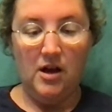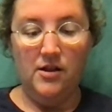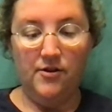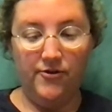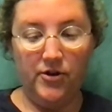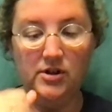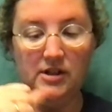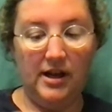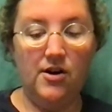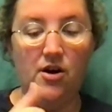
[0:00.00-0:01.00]
the first
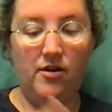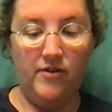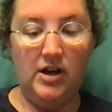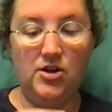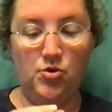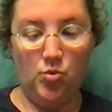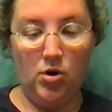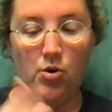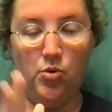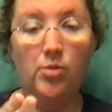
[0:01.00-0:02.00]
letter of each
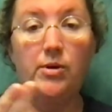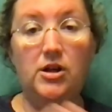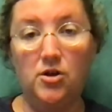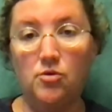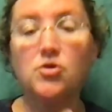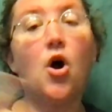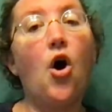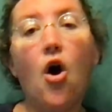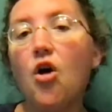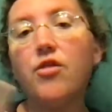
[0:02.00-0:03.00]
word will be used
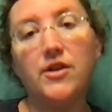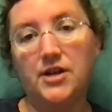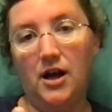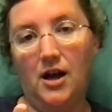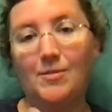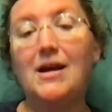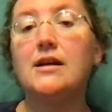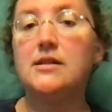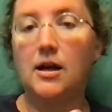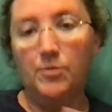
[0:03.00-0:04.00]
all the time,
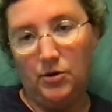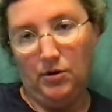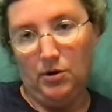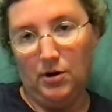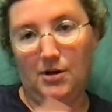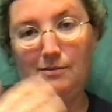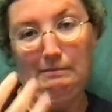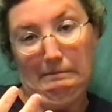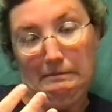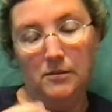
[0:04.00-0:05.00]
except New York
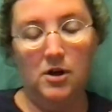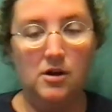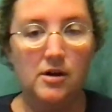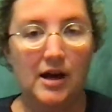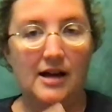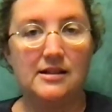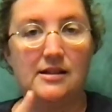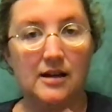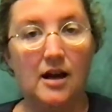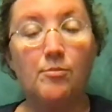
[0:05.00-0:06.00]
has a
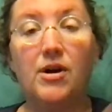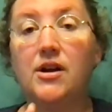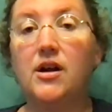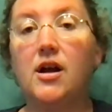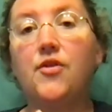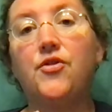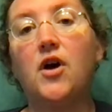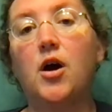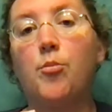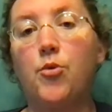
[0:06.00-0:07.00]
sign, but
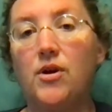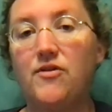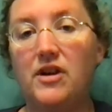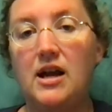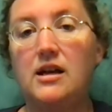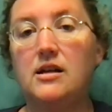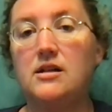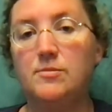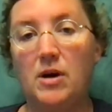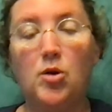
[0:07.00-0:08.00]
the abbreviated
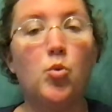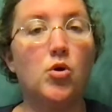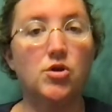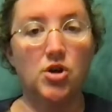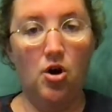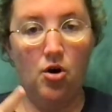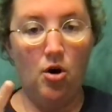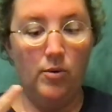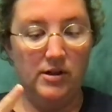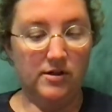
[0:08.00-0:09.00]
spelled words are
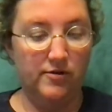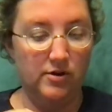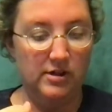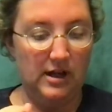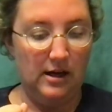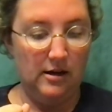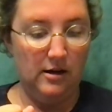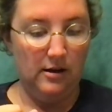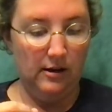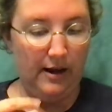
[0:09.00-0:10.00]
always the first
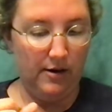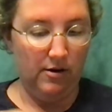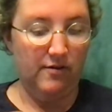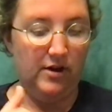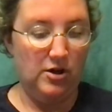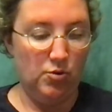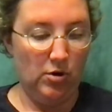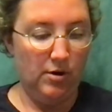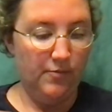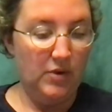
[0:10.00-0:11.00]
letter of each word.